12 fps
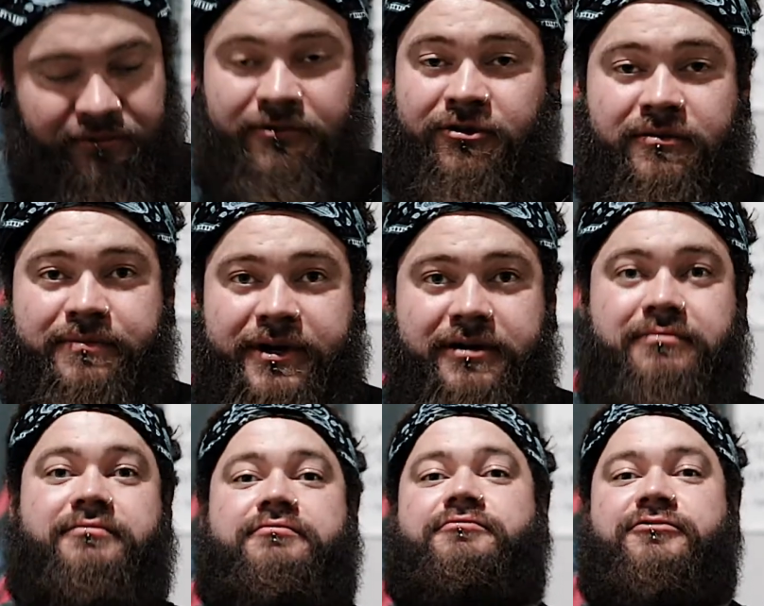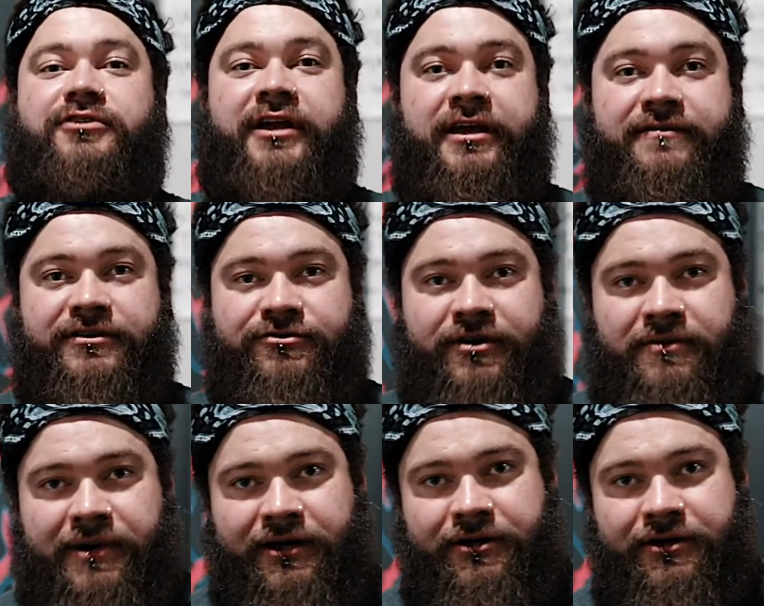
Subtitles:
Dump it, heave it straight back